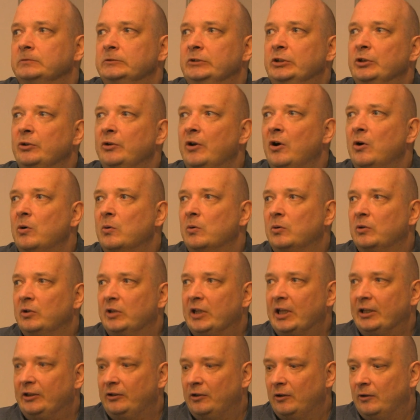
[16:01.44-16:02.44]
you know
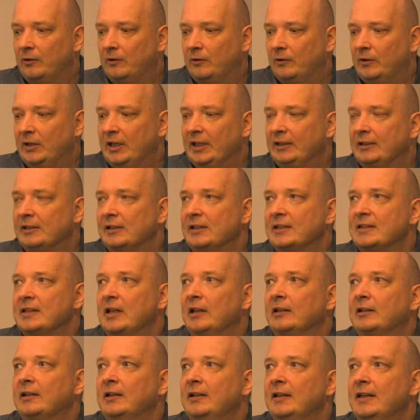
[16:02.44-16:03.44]
that the net
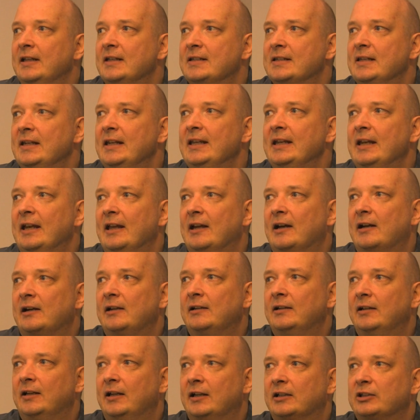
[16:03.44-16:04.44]
result is linear,
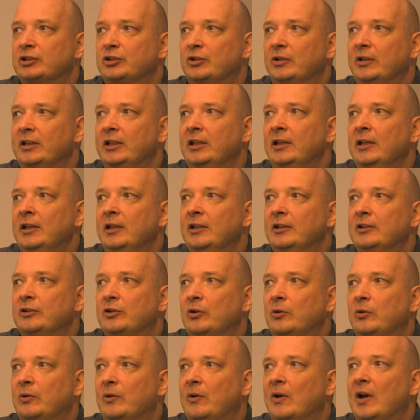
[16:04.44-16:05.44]
actually.
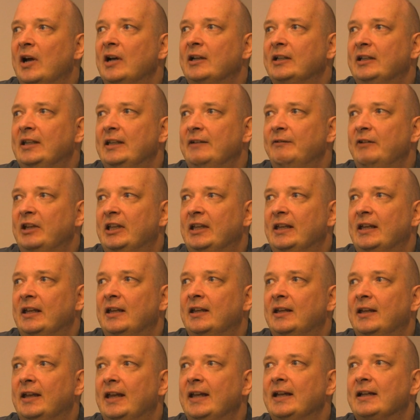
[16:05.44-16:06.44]
So the activity
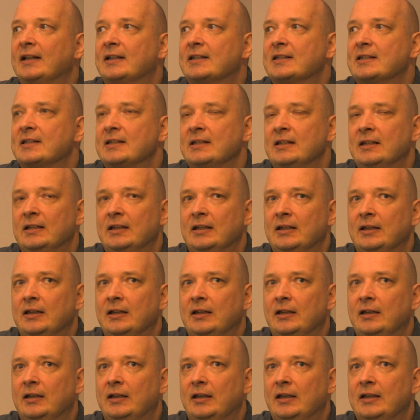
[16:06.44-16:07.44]
X
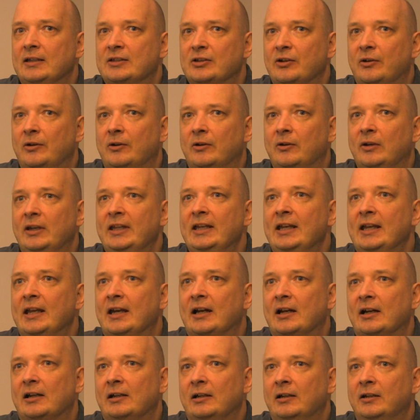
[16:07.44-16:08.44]
is a
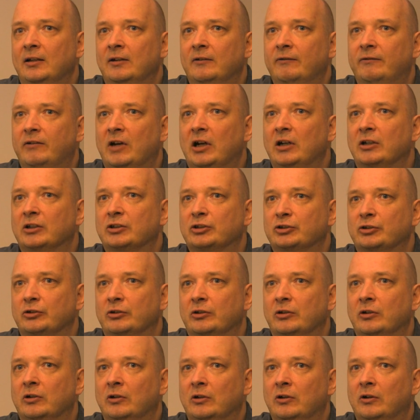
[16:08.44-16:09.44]
linear
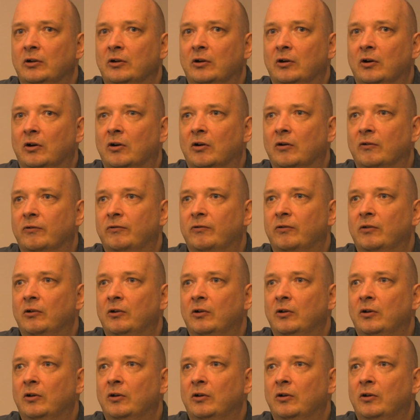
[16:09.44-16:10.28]
function of